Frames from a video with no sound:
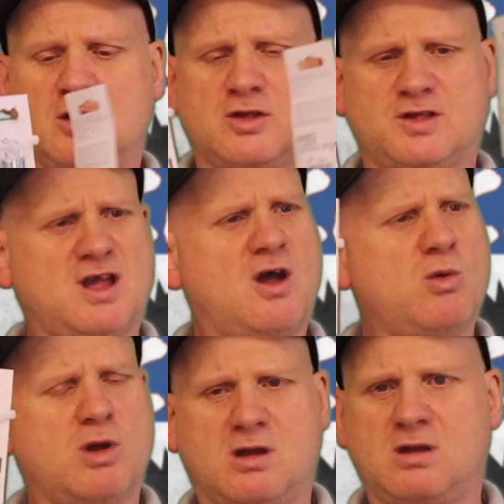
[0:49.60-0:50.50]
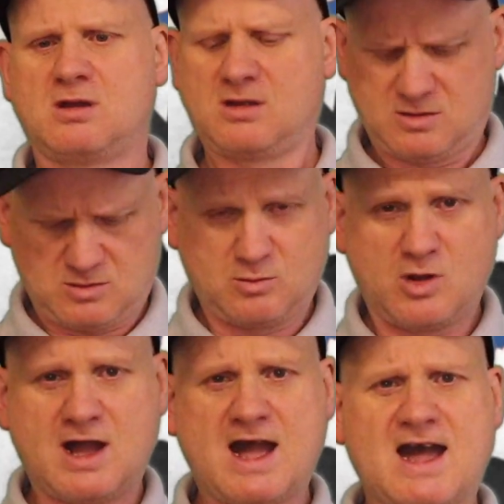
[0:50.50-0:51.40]
So,
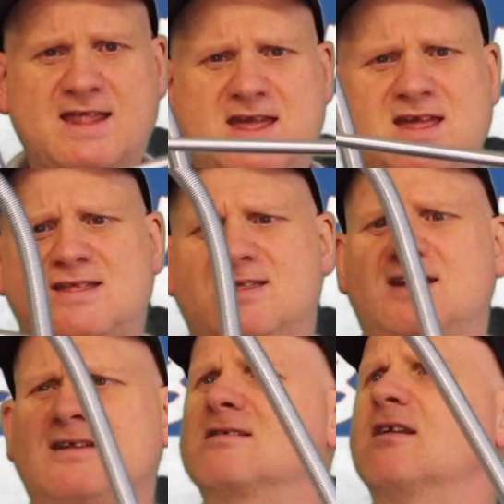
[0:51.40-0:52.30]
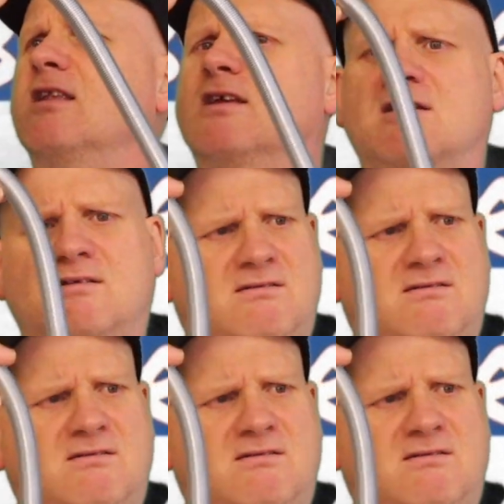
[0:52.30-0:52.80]
what are these things then?